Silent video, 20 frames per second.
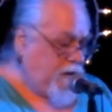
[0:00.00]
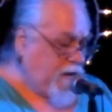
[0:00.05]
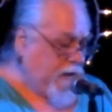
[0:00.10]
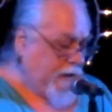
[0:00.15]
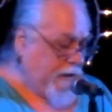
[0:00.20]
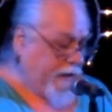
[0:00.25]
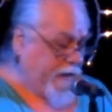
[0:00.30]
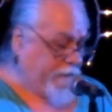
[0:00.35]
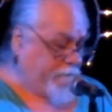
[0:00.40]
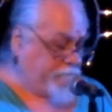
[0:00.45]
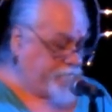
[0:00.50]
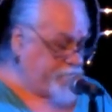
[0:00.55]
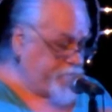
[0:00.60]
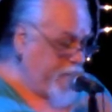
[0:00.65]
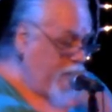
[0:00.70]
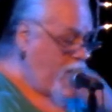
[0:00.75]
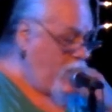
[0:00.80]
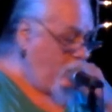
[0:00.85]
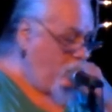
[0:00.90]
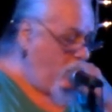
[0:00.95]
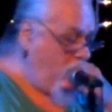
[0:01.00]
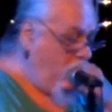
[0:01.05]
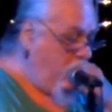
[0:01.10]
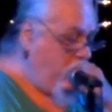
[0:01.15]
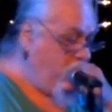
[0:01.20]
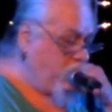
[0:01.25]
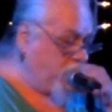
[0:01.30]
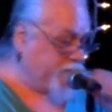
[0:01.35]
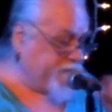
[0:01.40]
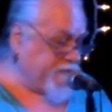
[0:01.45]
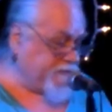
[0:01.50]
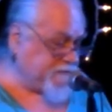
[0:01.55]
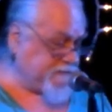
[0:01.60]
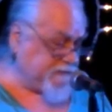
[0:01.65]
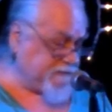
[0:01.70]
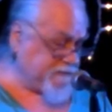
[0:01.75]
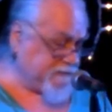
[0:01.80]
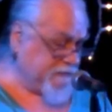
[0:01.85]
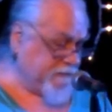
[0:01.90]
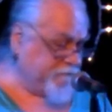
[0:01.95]
Um, this
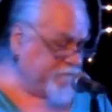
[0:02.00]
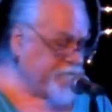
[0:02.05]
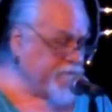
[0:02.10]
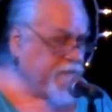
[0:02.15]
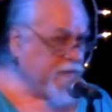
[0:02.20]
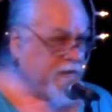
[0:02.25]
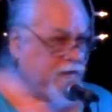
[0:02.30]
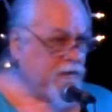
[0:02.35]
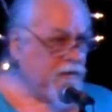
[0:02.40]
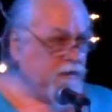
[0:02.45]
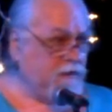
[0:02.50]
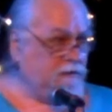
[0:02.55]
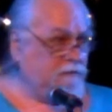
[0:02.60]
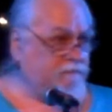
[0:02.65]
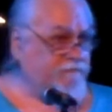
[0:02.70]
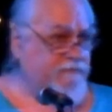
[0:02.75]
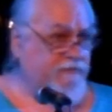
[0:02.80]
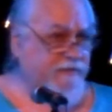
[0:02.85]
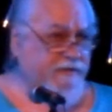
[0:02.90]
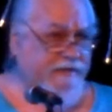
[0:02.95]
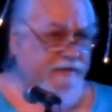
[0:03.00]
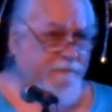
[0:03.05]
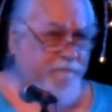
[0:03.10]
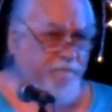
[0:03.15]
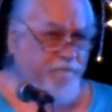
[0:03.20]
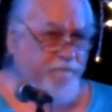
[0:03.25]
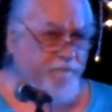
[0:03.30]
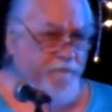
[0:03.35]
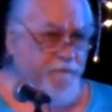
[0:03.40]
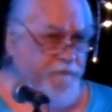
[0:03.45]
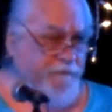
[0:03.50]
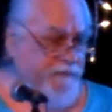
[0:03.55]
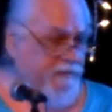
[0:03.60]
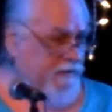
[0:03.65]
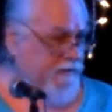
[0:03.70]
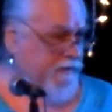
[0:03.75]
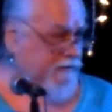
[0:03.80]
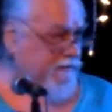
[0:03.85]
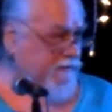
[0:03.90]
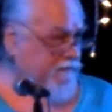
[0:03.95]
is for them,
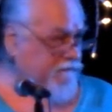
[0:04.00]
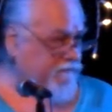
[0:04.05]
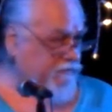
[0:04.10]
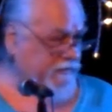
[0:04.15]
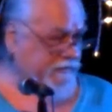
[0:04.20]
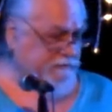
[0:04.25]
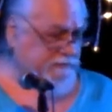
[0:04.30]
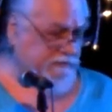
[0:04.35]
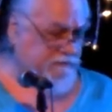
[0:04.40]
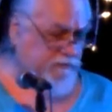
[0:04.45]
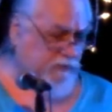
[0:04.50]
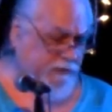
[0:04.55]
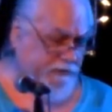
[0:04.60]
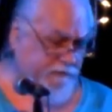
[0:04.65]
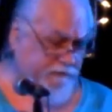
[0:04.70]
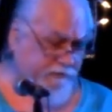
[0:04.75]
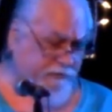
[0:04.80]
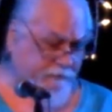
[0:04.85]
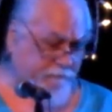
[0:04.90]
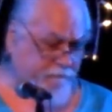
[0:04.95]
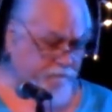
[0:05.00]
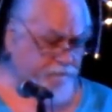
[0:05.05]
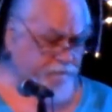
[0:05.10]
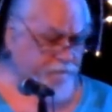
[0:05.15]
in the voice of one of them.